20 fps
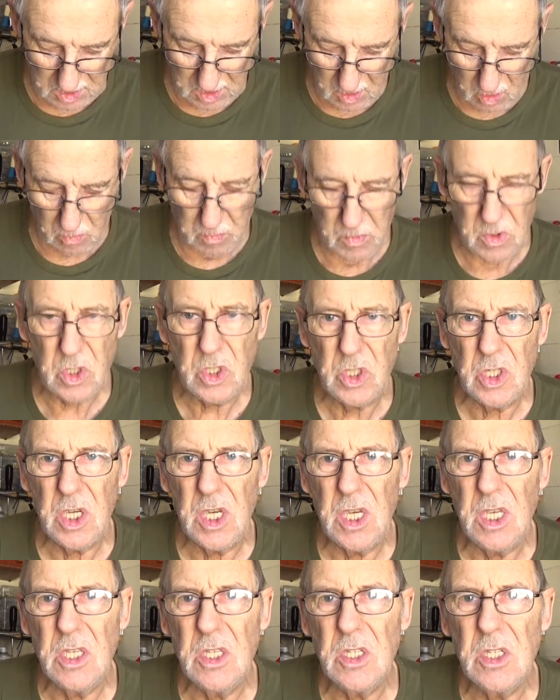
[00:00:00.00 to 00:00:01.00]
in the old
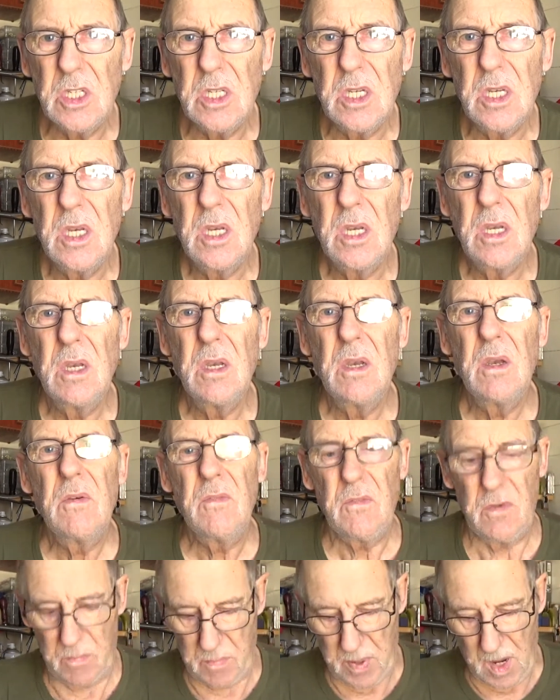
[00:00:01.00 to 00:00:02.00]
machines
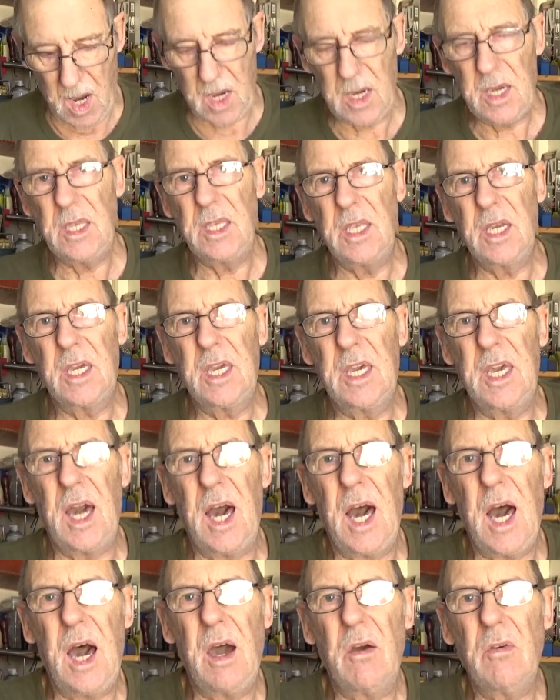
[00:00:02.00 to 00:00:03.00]
for parking your
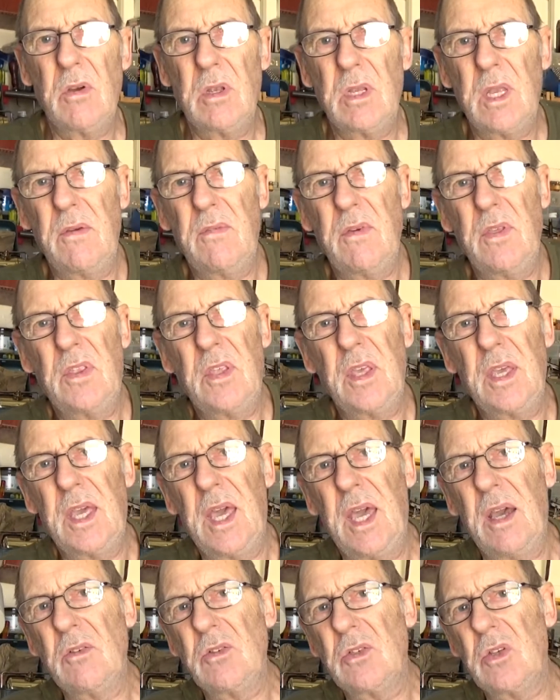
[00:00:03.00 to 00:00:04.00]
car and everything
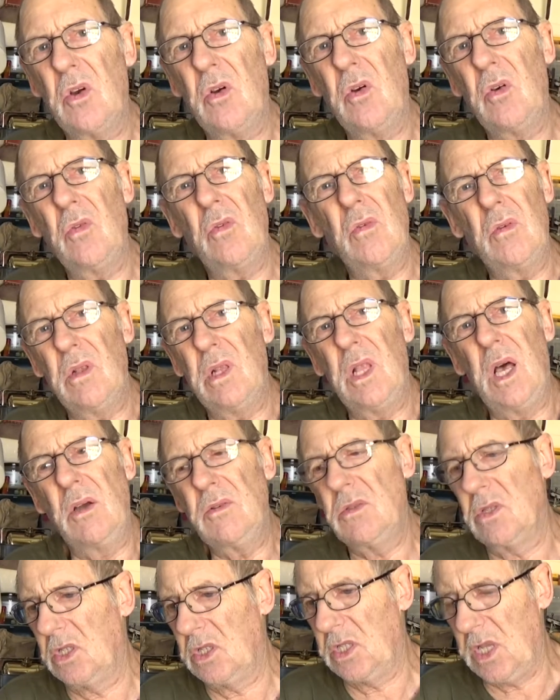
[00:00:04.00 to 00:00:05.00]
else, all
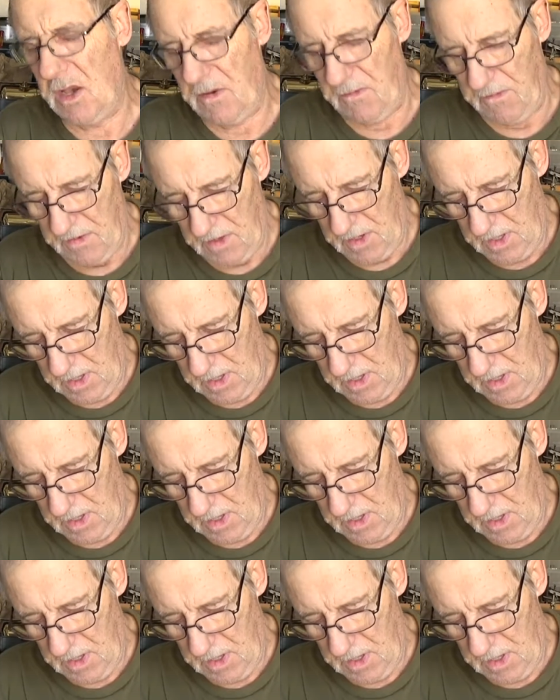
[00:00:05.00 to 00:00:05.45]
loads of stuff.